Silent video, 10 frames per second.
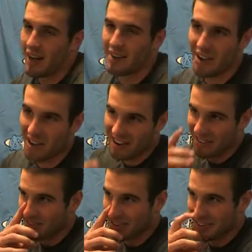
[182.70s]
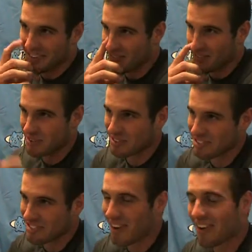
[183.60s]
No, not really. I mean, we
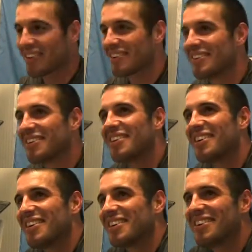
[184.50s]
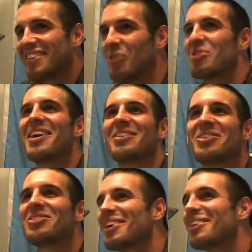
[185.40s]
were just talking. And no
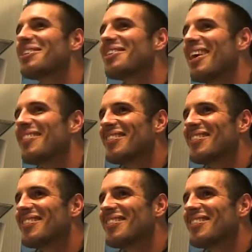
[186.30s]
dancing or singing this time.